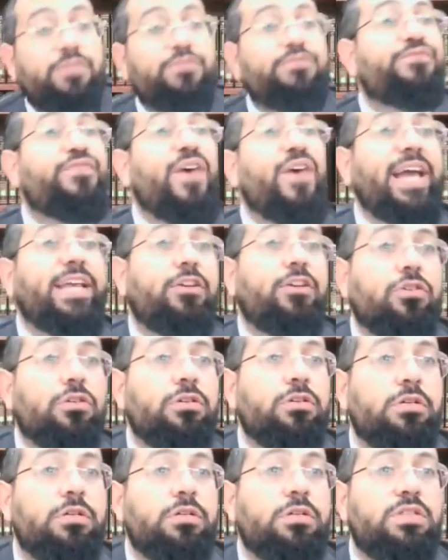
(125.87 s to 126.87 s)
A
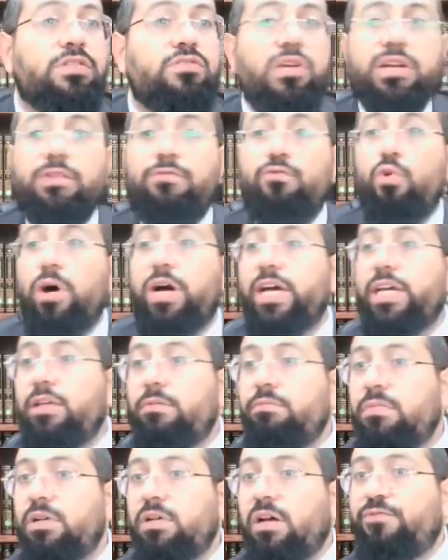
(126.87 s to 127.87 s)
fire it's not a ruach chaim.